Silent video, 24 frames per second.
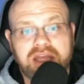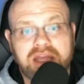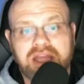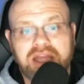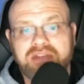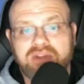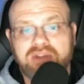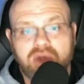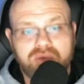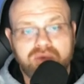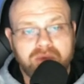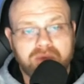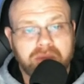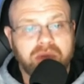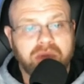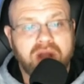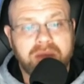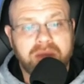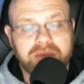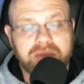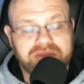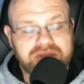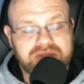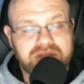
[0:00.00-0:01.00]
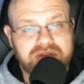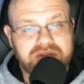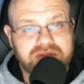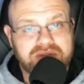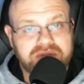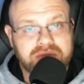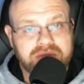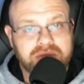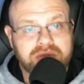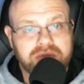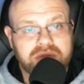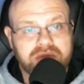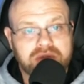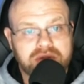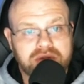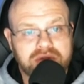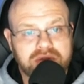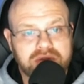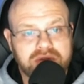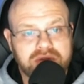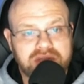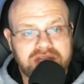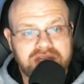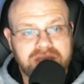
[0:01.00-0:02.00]
He's overpromised his
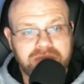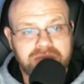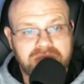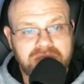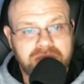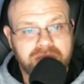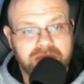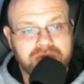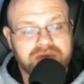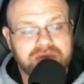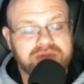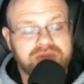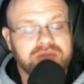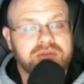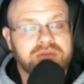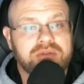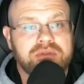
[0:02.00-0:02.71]
league members.